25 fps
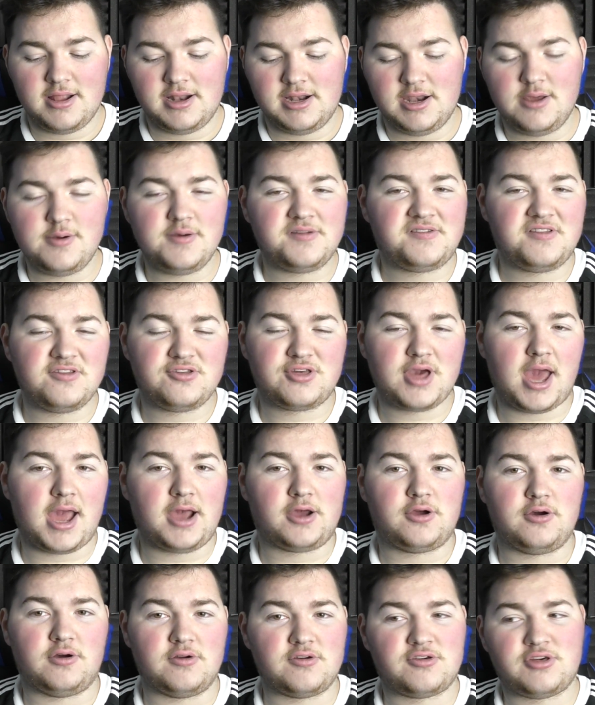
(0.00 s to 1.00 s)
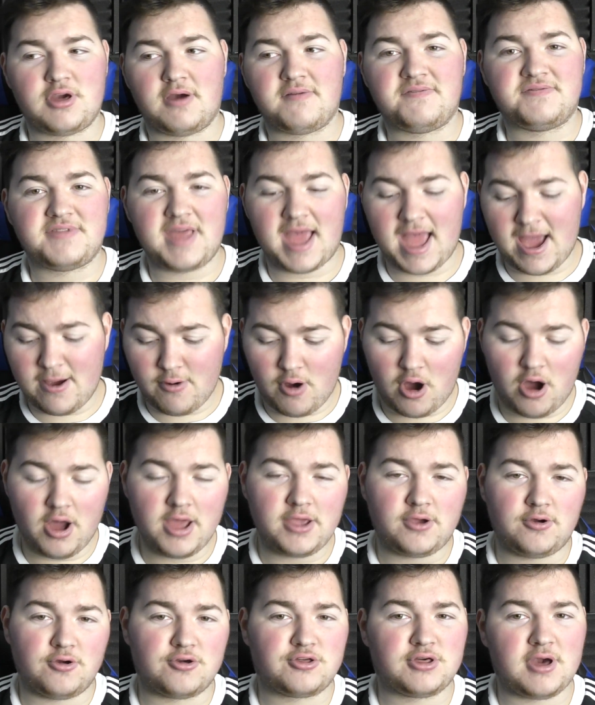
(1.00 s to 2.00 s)
Lewis and Jack got shoved out, I
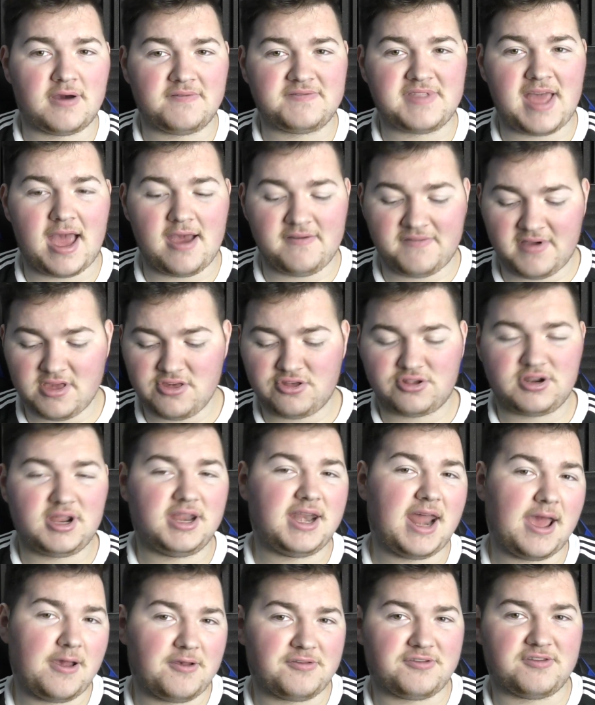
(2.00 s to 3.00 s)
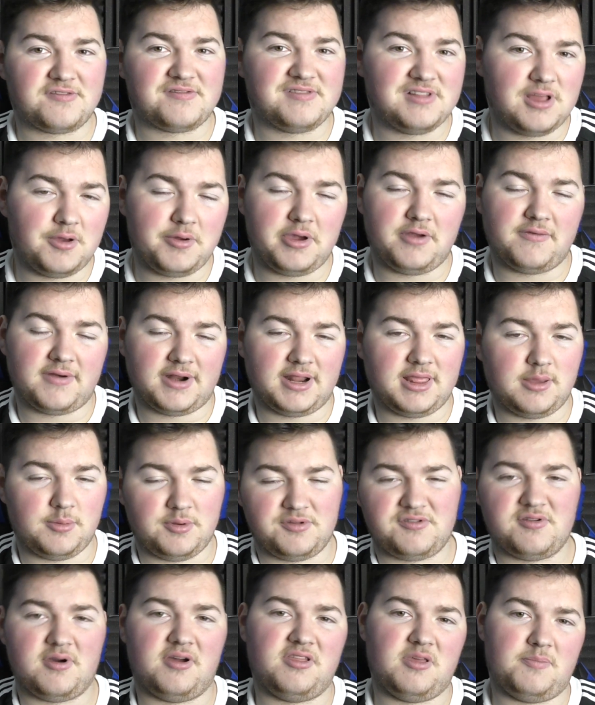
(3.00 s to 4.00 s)
got shoved out eventually, now it's just Louis running it
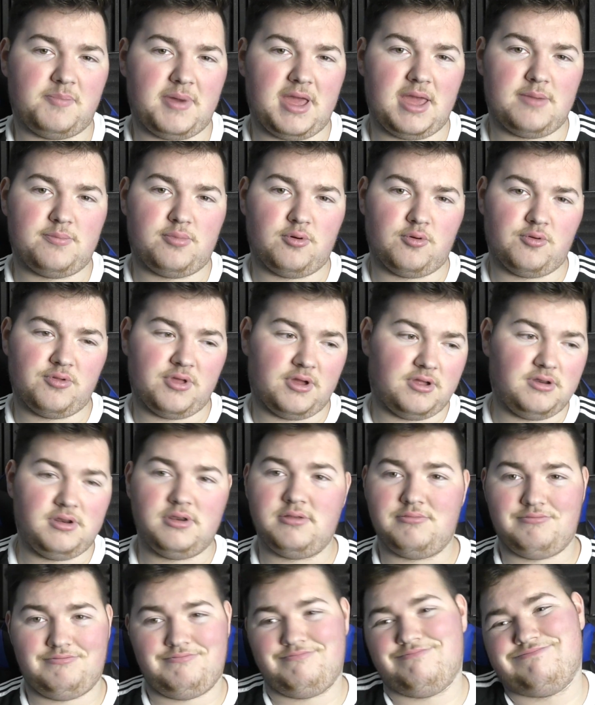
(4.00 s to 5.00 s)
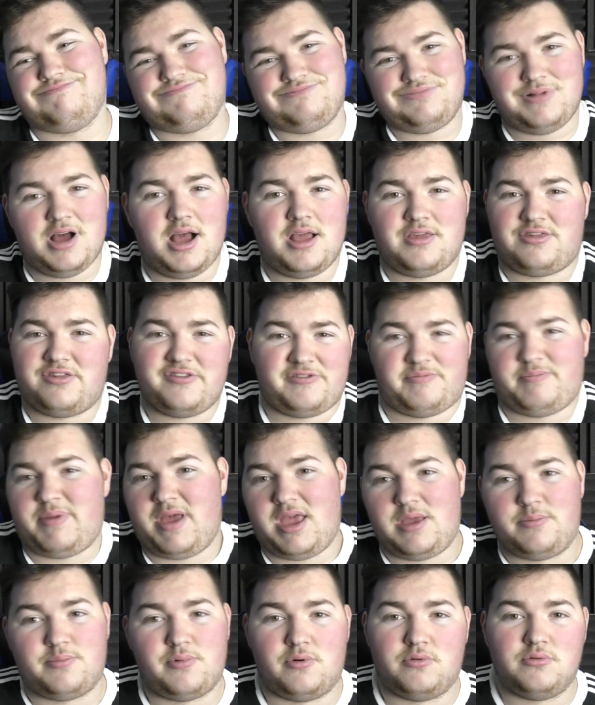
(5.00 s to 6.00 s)
with 2 other people that are just
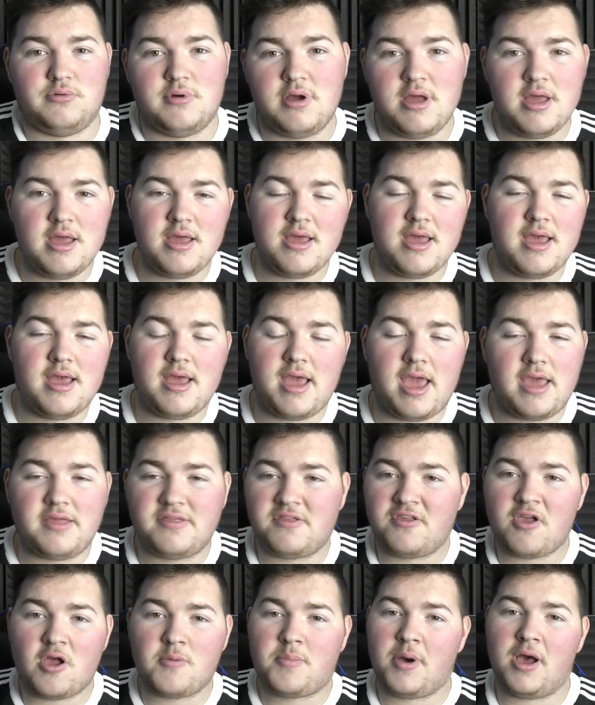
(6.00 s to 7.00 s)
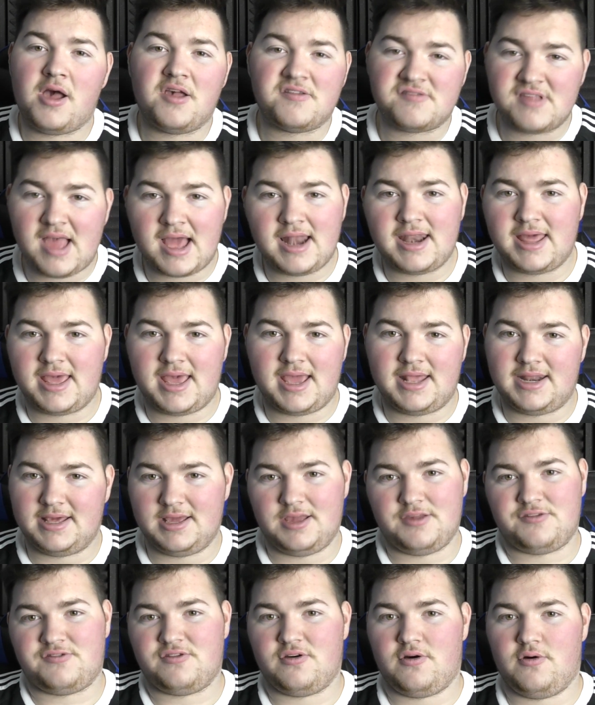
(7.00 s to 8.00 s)
people. There's no personality in it
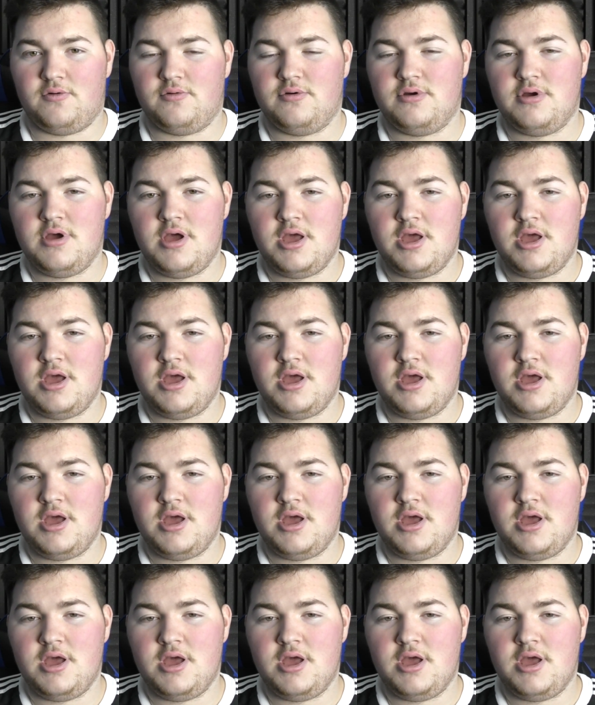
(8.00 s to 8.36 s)
at all.